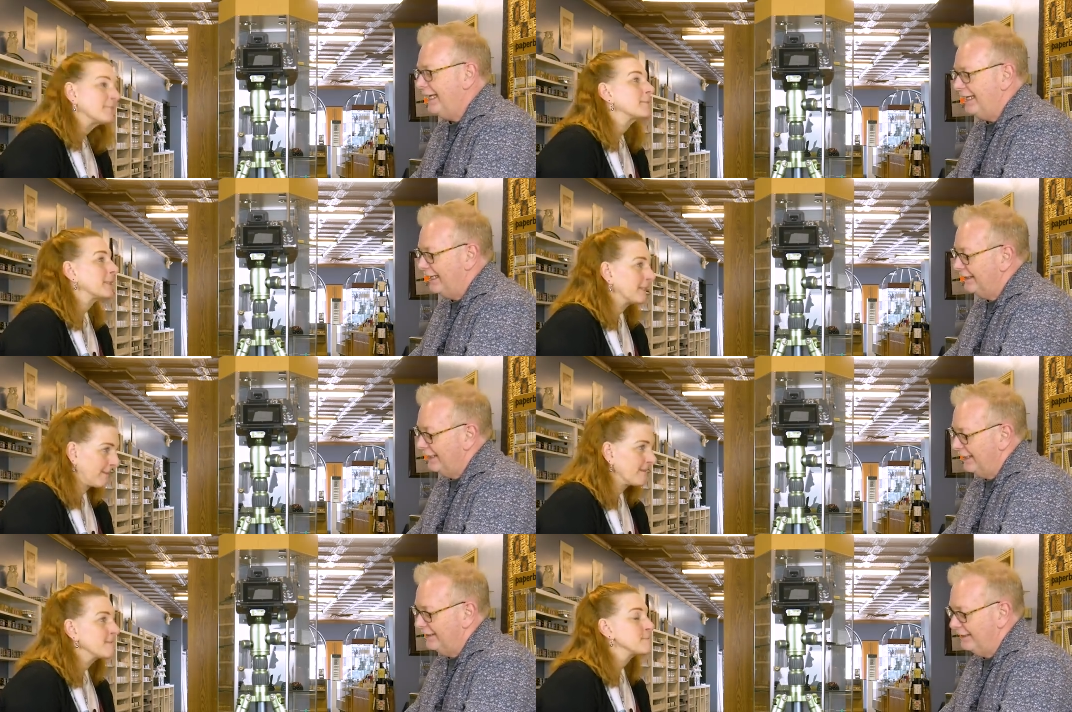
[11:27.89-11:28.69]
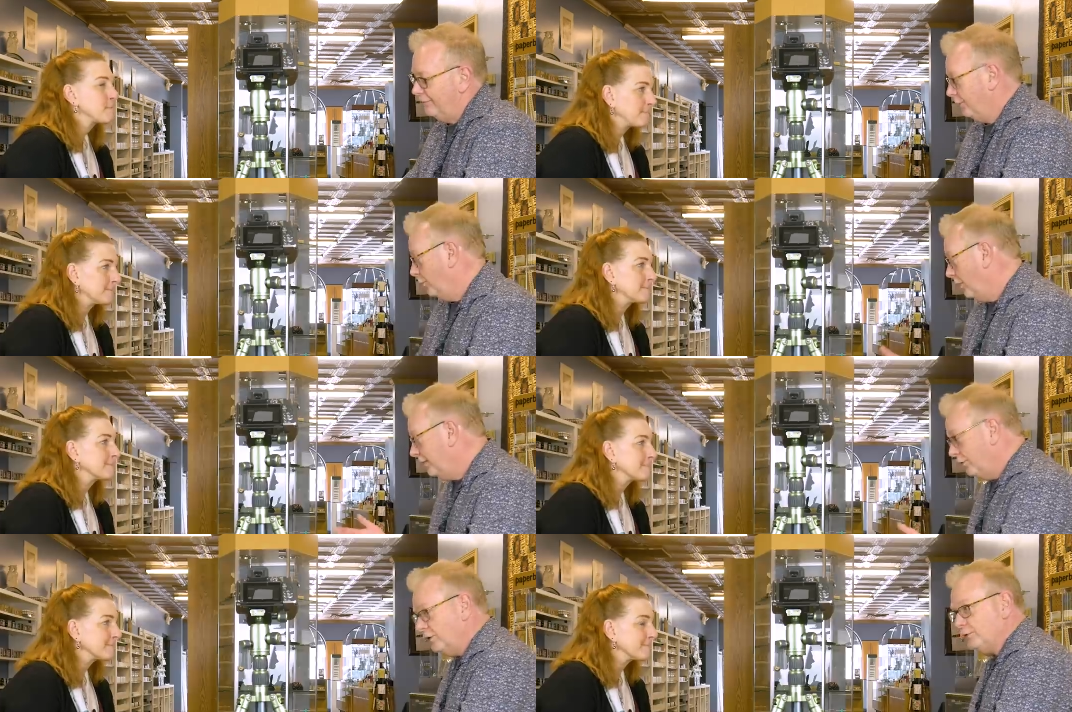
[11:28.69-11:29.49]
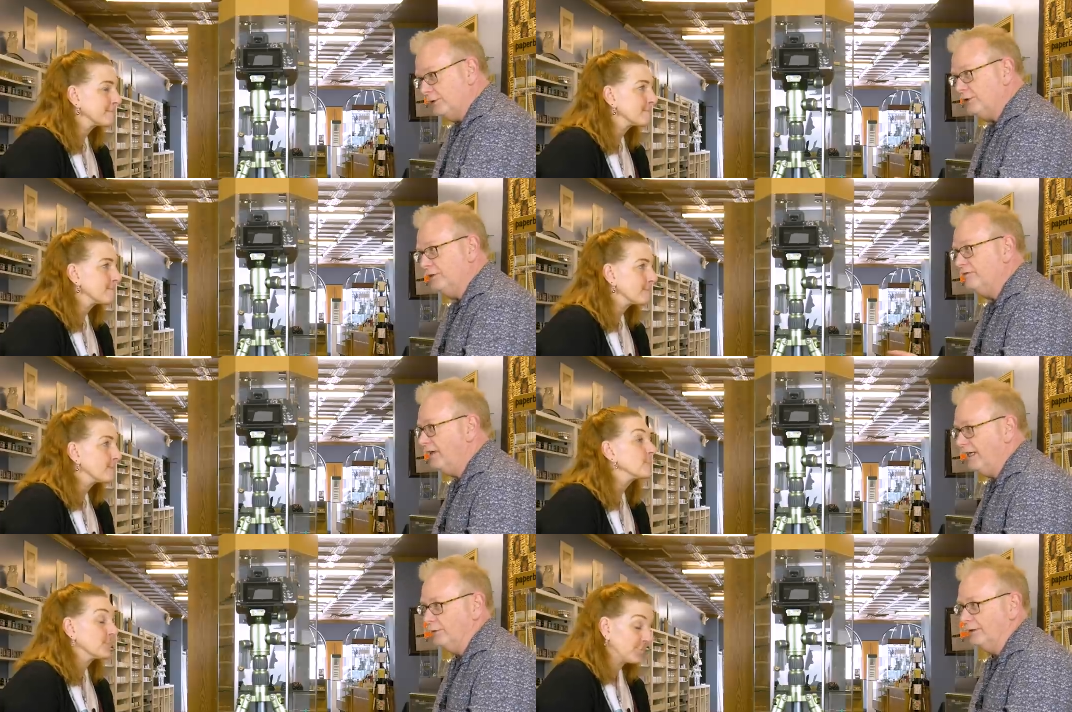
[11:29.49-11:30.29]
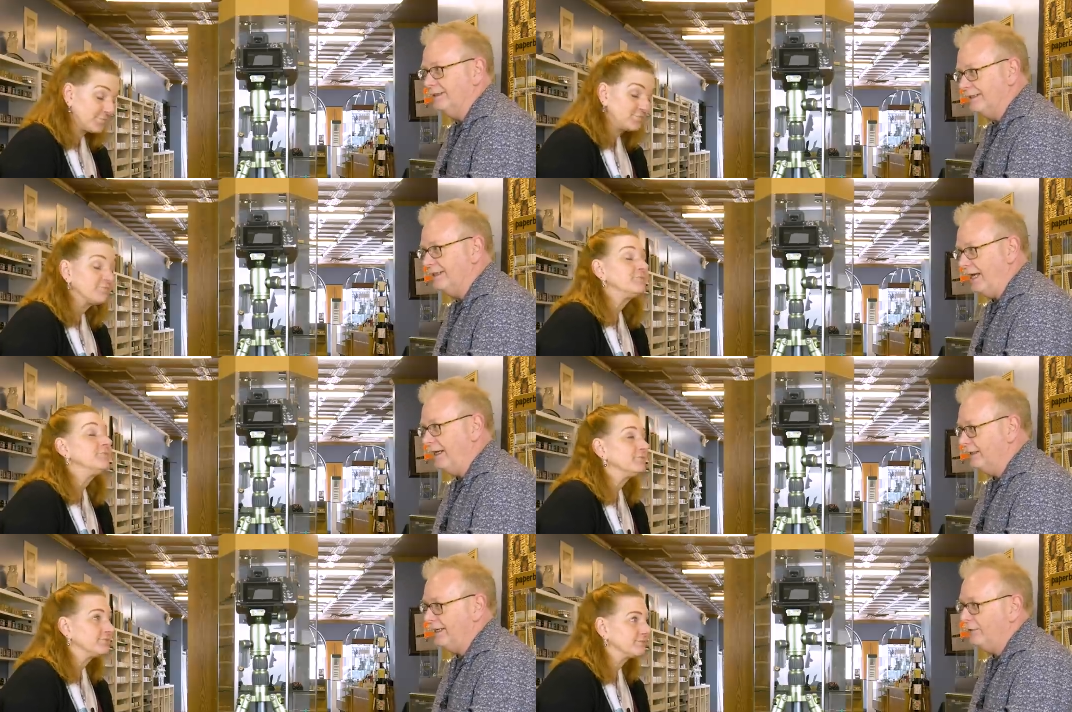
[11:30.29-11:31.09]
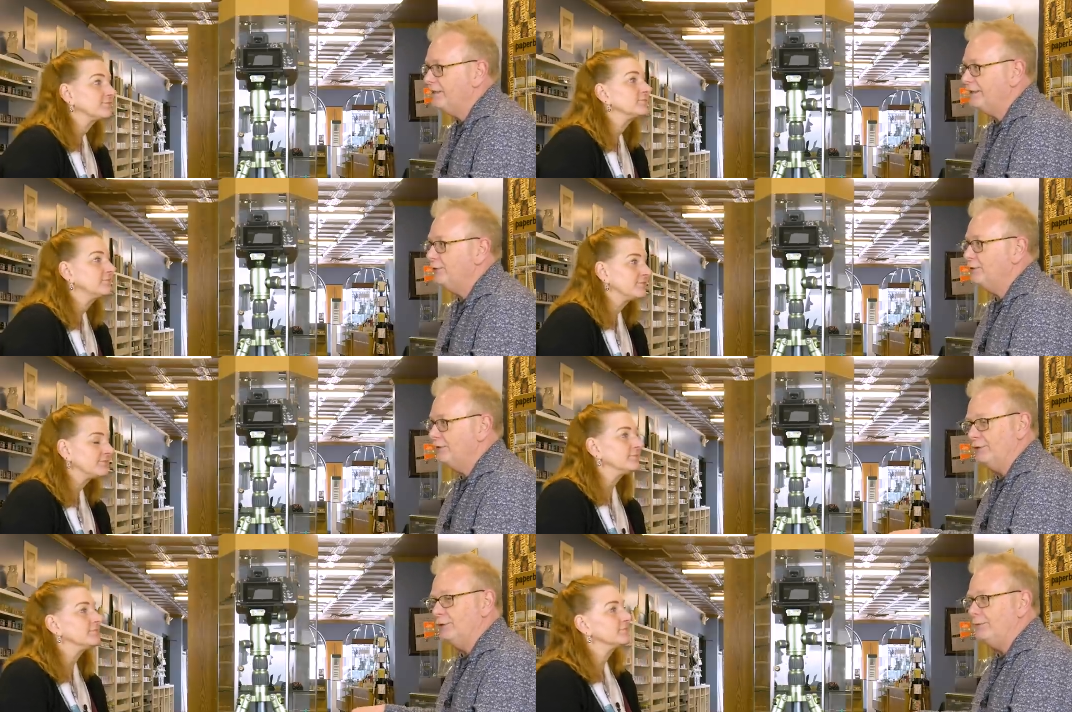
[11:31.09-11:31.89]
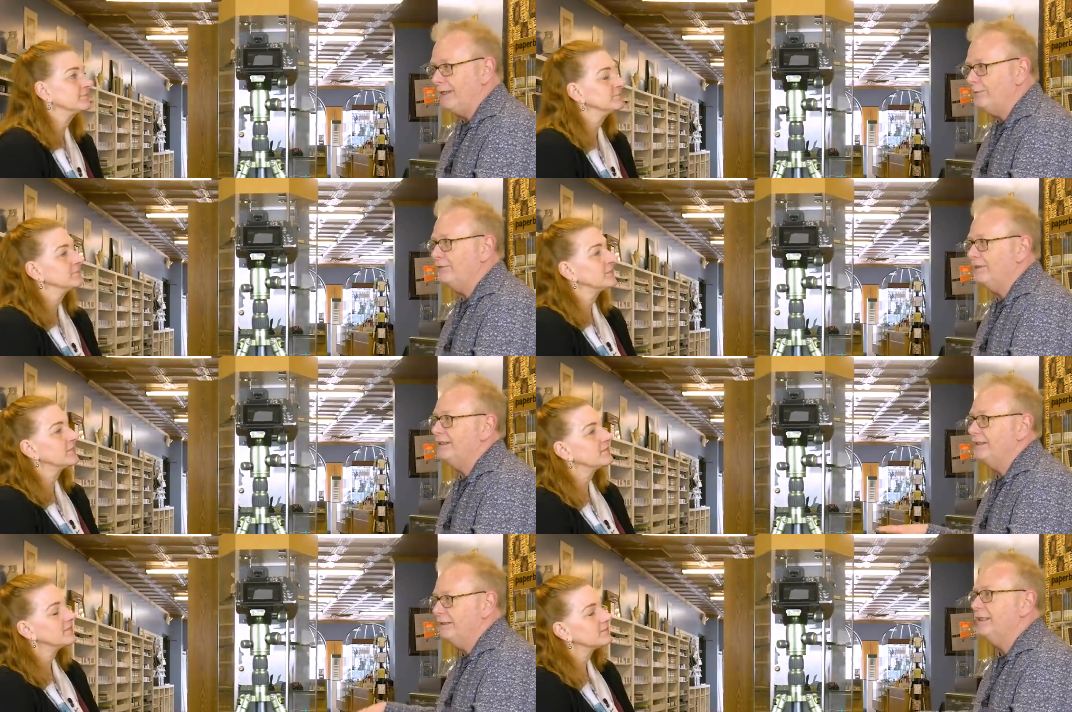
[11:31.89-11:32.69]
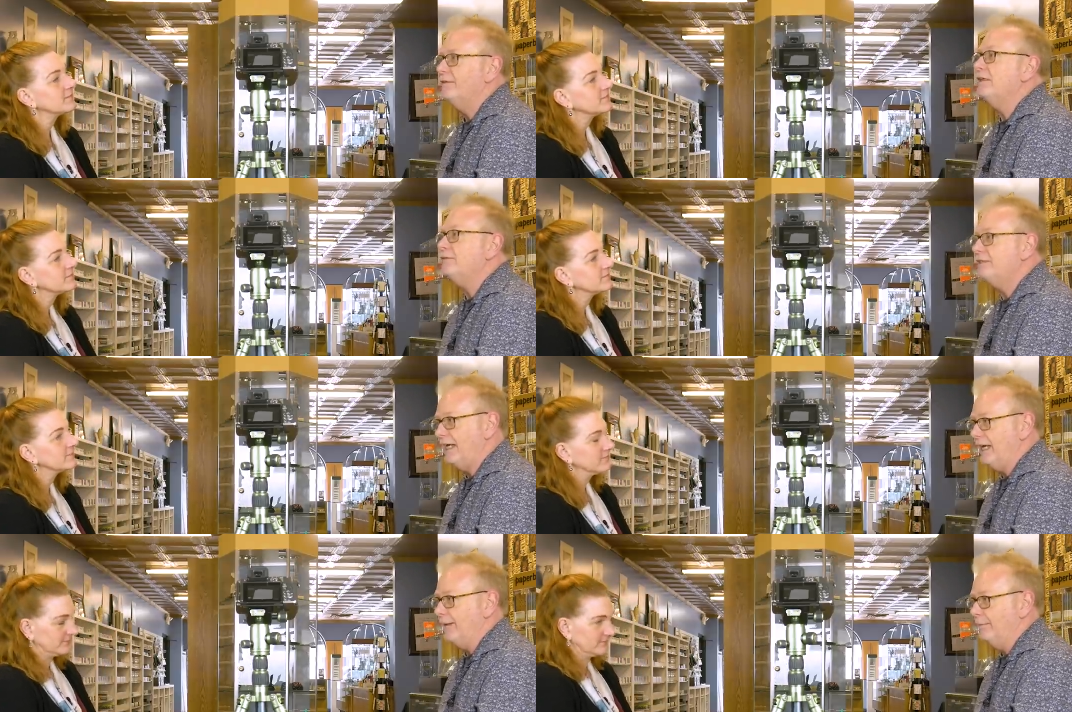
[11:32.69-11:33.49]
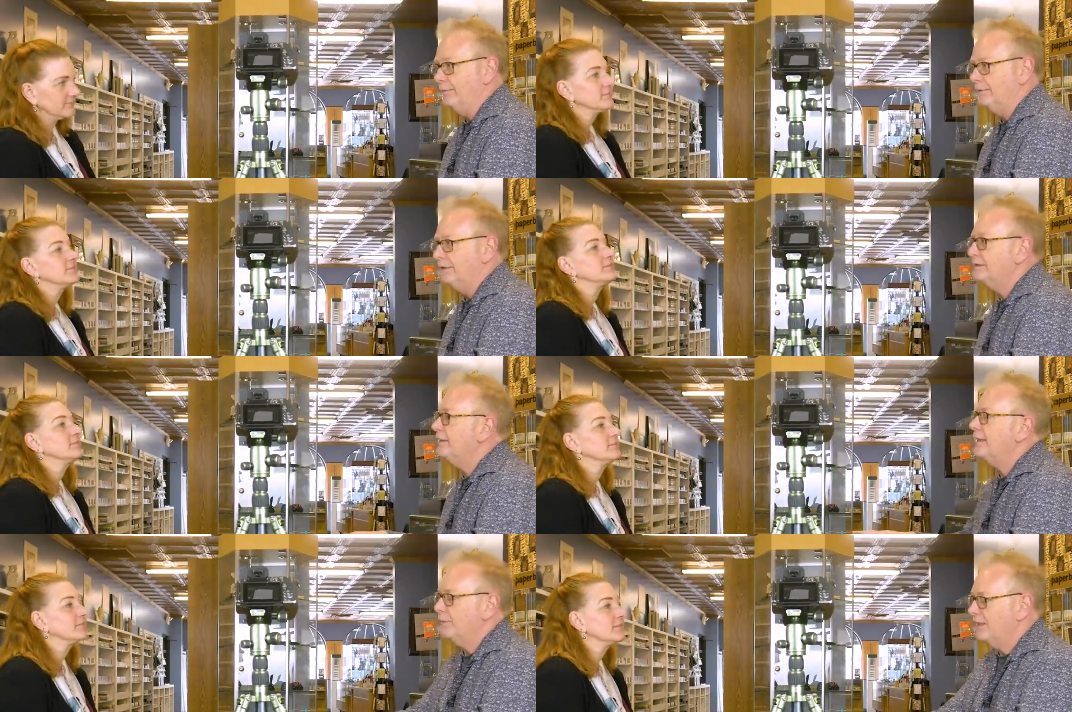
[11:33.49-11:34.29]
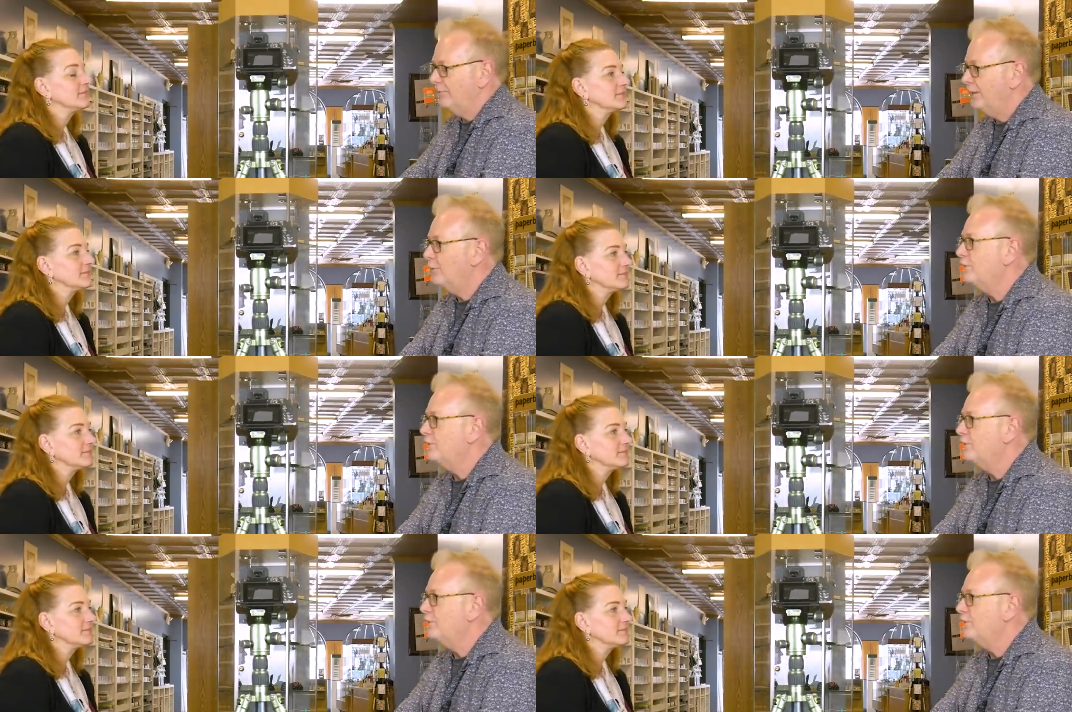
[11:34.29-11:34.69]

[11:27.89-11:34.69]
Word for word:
Speaker 1: And, and if you want an orange one, you can find one. Mm-hmm. I guarantee you, you'll be able to. You give it enough time it's like my Kaweco